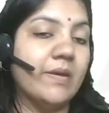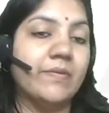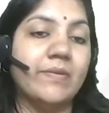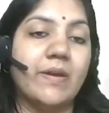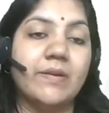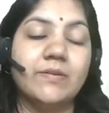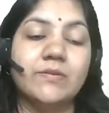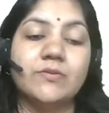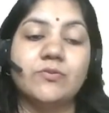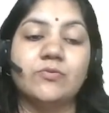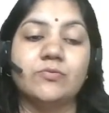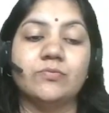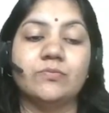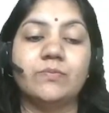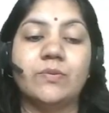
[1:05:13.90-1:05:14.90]
that is
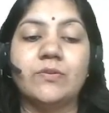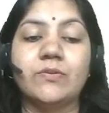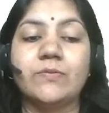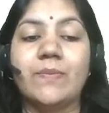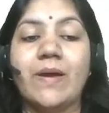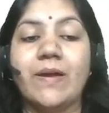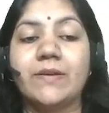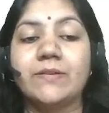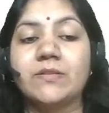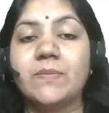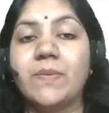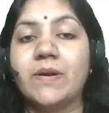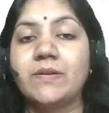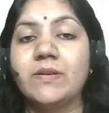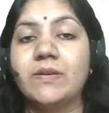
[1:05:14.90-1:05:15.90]
true, because bank is a
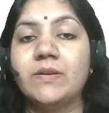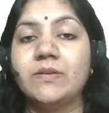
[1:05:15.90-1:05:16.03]
party,